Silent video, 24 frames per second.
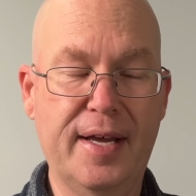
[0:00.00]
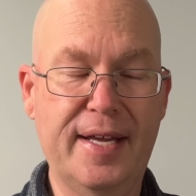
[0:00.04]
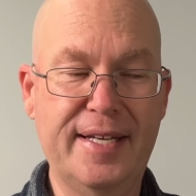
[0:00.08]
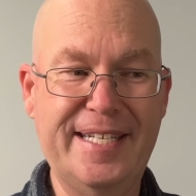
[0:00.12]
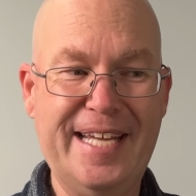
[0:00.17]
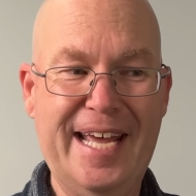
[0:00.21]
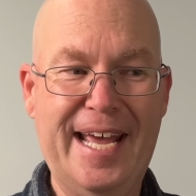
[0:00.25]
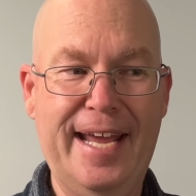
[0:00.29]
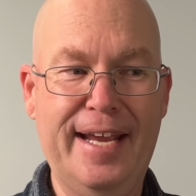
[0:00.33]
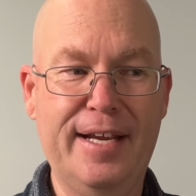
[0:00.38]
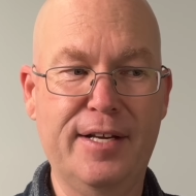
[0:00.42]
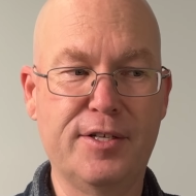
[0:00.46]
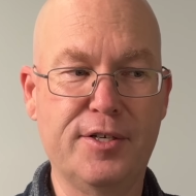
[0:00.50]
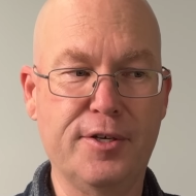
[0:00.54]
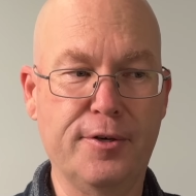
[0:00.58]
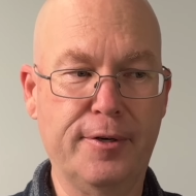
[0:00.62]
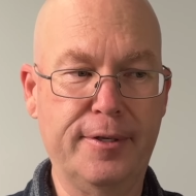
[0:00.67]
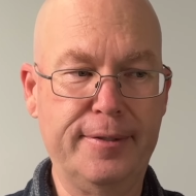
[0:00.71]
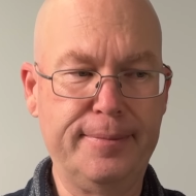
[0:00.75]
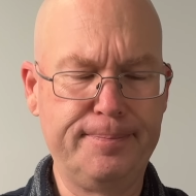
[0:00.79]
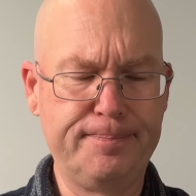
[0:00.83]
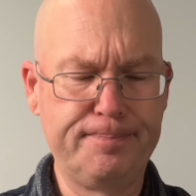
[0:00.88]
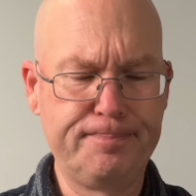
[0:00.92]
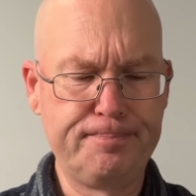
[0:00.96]
tang to
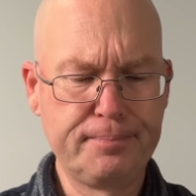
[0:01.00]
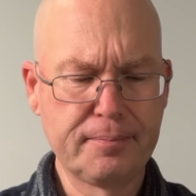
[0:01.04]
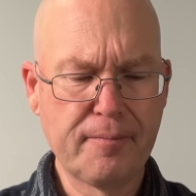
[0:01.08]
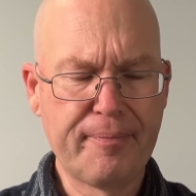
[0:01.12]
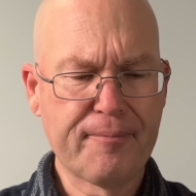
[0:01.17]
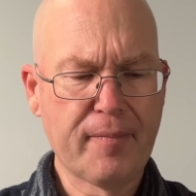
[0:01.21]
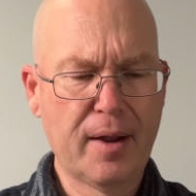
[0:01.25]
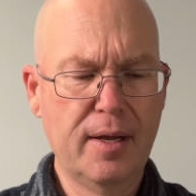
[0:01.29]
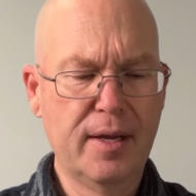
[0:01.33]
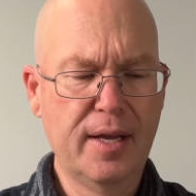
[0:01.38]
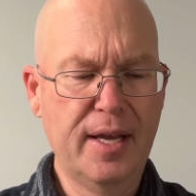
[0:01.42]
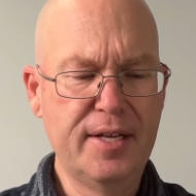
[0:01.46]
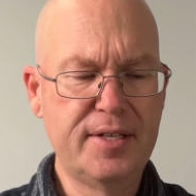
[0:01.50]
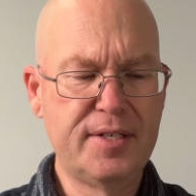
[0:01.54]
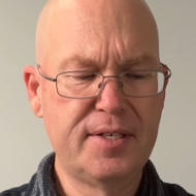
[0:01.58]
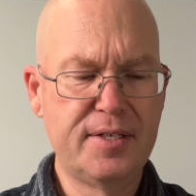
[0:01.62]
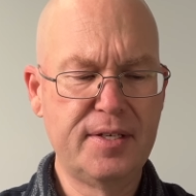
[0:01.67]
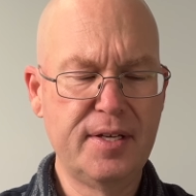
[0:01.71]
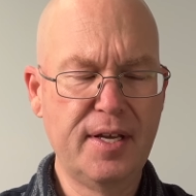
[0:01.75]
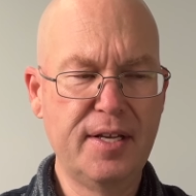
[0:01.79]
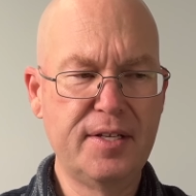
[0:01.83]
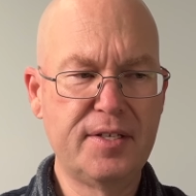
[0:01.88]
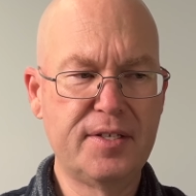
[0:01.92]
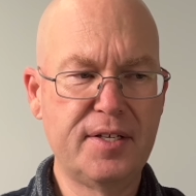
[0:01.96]
it.
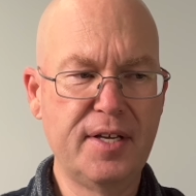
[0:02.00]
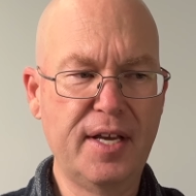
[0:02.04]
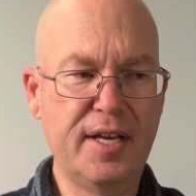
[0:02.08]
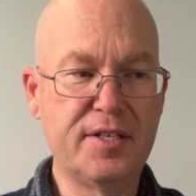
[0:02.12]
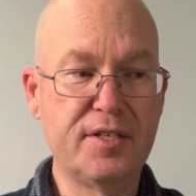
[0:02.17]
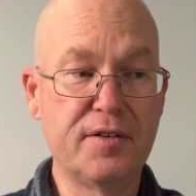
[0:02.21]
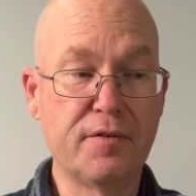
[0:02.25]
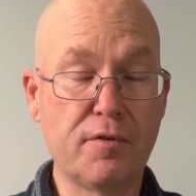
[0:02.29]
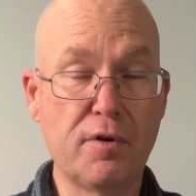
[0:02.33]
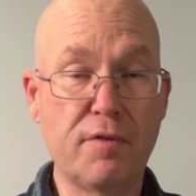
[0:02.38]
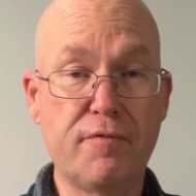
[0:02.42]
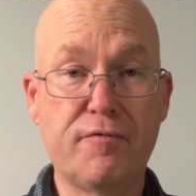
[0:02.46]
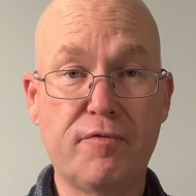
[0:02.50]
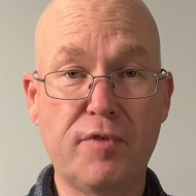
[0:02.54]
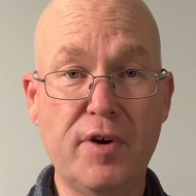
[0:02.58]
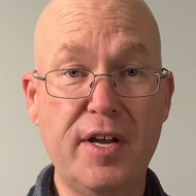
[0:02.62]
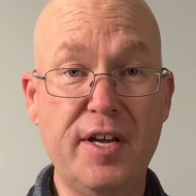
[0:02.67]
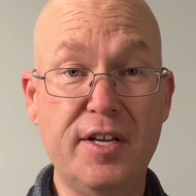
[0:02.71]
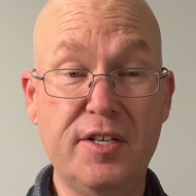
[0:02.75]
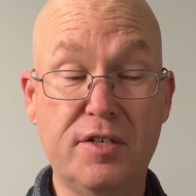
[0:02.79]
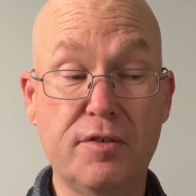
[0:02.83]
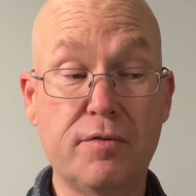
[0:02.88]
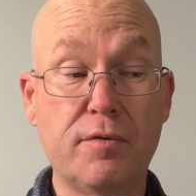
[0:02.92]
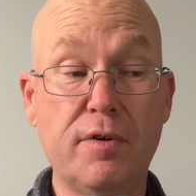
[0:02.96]
It's a
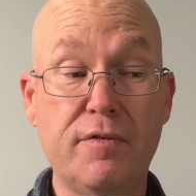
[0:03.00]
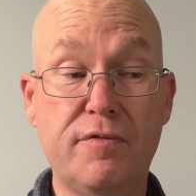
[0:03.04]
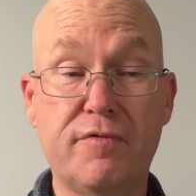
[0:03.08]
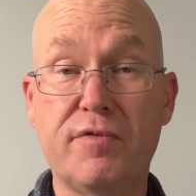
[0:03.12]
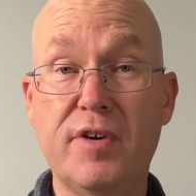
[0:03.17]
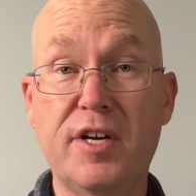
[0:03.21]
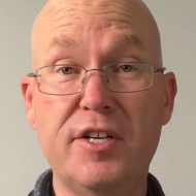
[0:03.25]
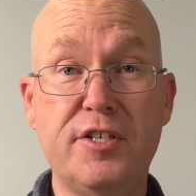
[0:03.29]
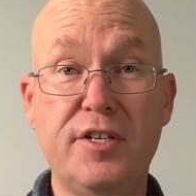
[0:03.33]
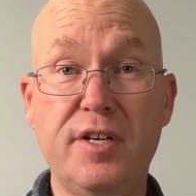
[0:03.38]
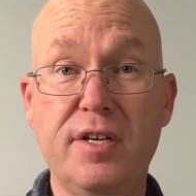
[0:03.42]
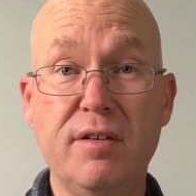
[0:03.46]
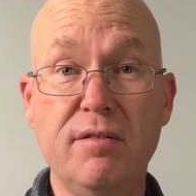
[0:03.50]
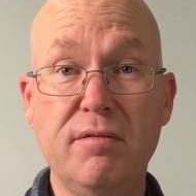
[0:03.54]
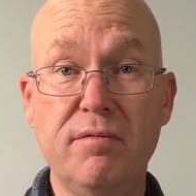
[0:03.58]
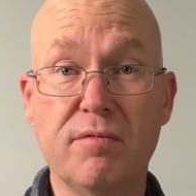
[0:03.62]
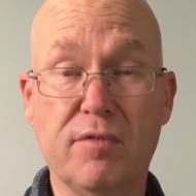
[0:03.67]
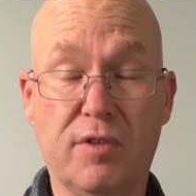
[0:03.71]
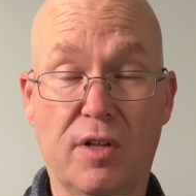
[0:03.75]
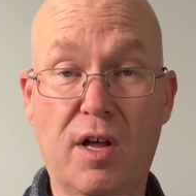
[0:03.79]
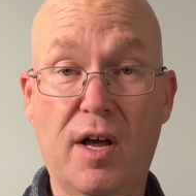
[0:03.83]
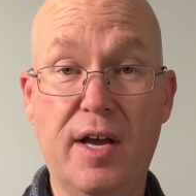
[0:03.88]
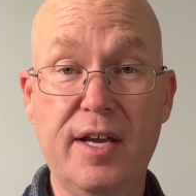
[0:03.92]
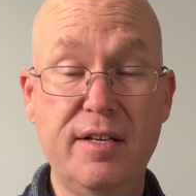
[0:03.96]
refreshing
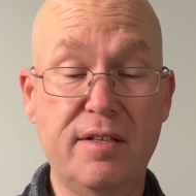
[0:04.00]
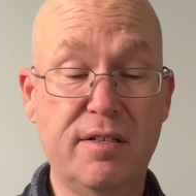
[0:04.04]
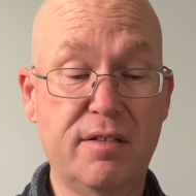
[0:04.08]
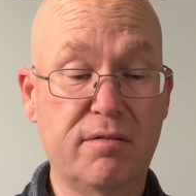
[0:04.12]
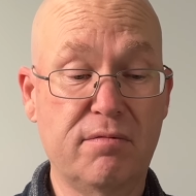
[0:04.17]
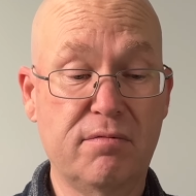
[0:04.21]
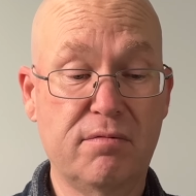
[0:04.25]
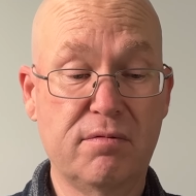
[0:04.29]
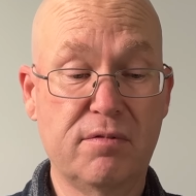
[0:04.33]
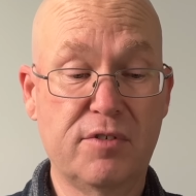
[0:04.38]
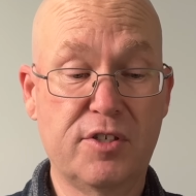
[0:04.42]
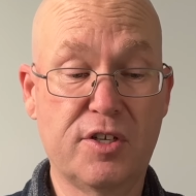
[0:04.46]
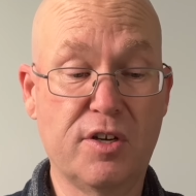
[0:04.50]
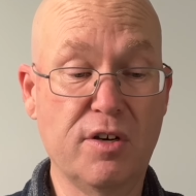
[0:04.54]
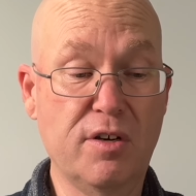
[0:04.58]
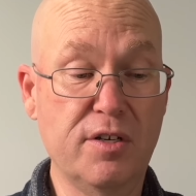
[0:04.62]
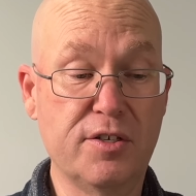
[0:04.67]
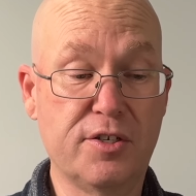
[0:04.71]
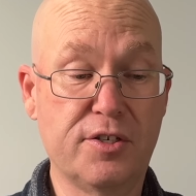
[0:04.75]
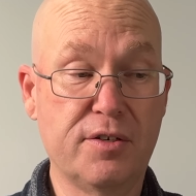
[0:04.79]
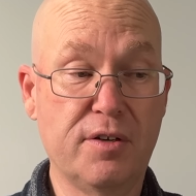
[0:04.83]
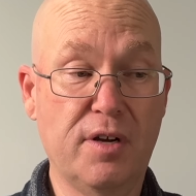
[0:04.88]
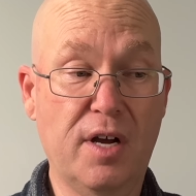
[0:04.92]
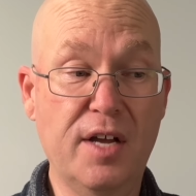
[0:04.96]
light
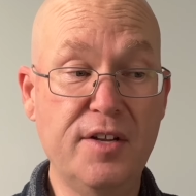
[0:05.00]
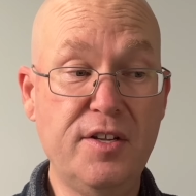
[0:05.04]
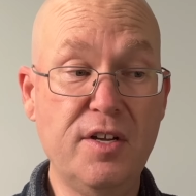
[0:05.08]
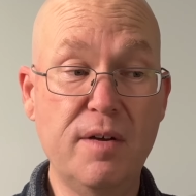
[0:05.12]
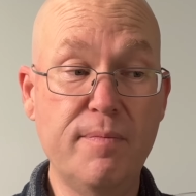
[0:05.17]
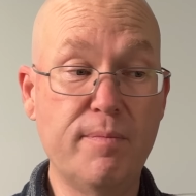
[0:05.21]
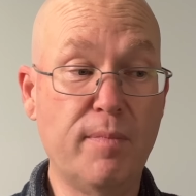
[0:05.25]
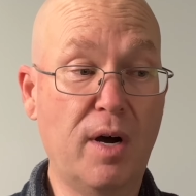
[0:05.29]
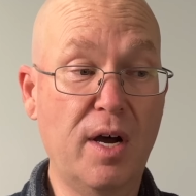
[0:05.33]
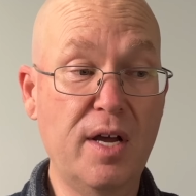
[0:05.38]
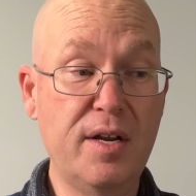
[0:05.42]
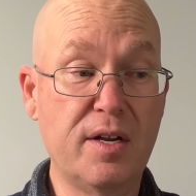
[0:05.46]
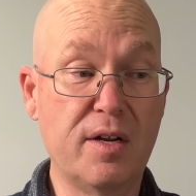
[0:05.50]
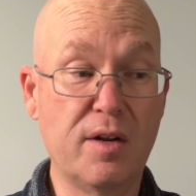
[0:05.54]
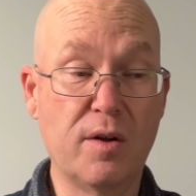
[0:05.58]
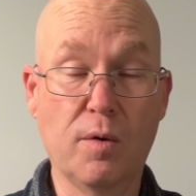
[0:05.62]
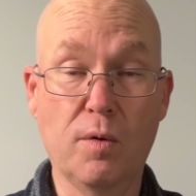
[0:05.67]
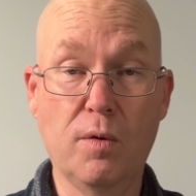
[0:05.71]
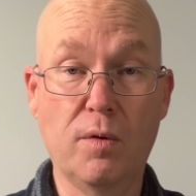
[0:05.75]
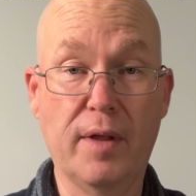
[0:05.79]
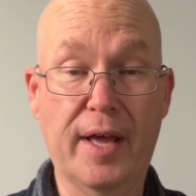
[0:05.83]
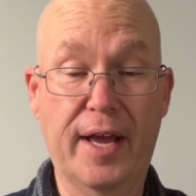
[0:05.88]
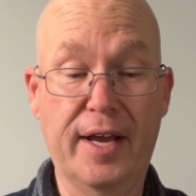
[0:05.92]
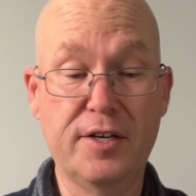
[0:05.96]
Scotch. I don't mind it at
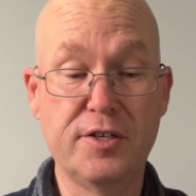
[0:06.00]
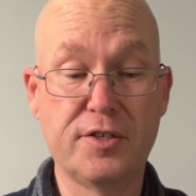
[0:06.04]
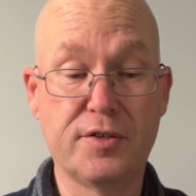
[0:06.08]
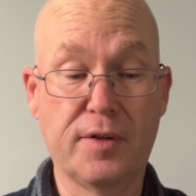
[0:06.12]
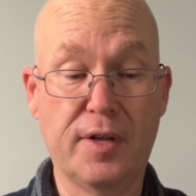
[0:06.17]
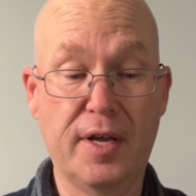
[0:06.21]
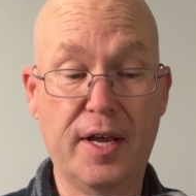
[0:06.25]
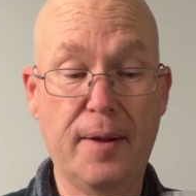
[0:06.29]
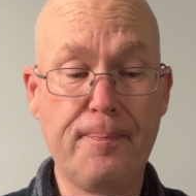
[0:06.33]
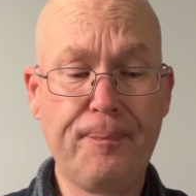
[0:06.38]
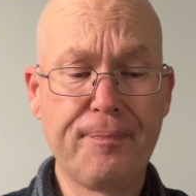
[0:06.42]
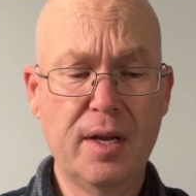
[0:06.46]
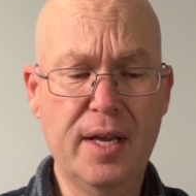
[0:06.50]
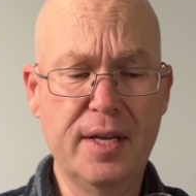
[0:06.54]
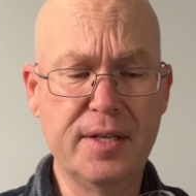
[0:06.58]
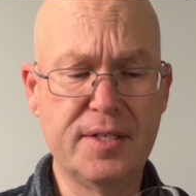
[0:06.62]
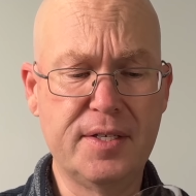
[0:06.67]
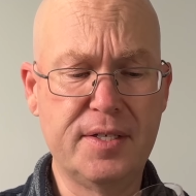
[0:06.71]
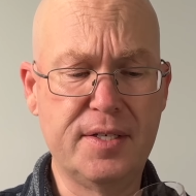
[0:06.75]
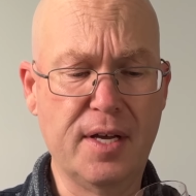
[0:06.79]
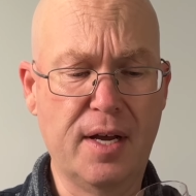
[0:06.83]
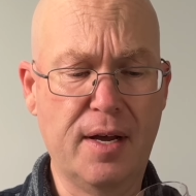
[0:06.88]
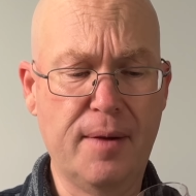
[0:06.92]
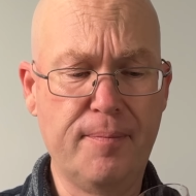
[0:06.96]
all actually.
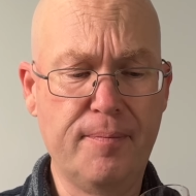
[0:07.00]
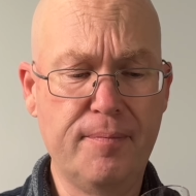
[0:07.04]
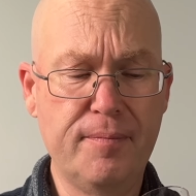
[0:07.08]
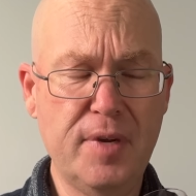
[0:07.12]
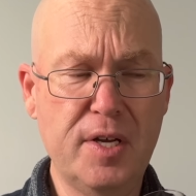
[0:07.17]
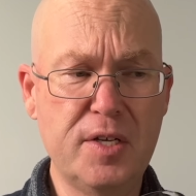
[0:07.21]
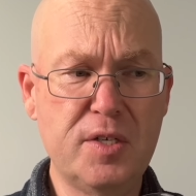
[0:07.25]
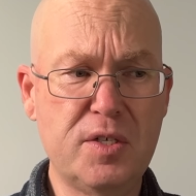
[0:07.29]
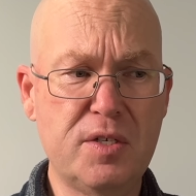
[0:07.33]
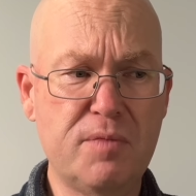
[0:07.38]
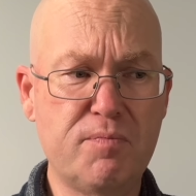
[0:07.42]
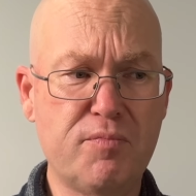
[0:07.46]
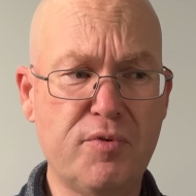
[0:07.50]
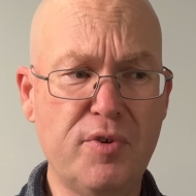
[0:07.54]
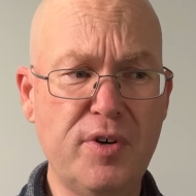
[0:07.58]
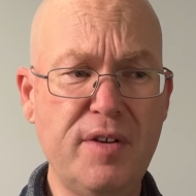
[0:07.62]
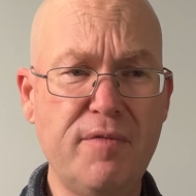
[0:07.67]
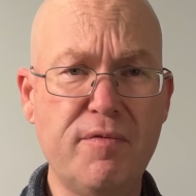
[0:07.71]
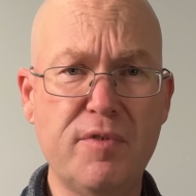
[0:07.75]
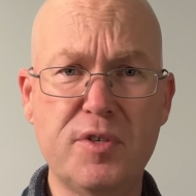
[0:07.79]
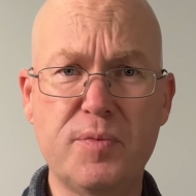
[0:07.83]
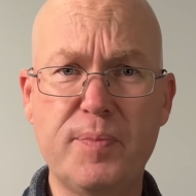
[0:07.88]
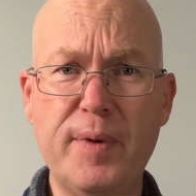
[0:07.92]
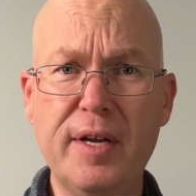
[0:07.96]
It's pretty
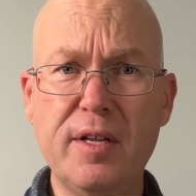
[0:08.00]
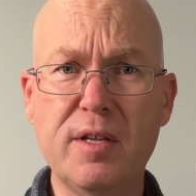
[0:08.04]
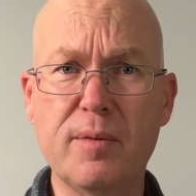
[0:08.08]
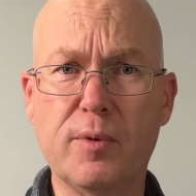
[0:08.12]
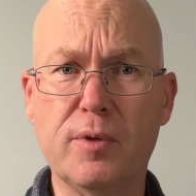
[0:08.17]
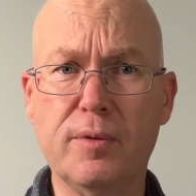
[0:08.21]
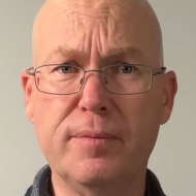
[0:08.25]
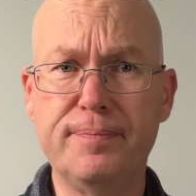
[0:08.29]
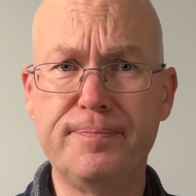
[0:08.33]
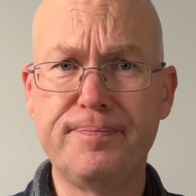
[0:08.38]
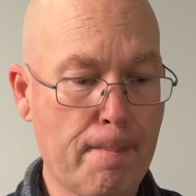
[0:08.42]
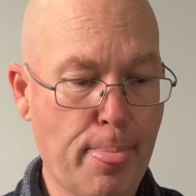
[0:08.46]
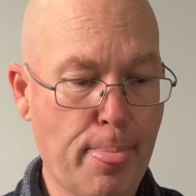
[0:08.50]
respectable.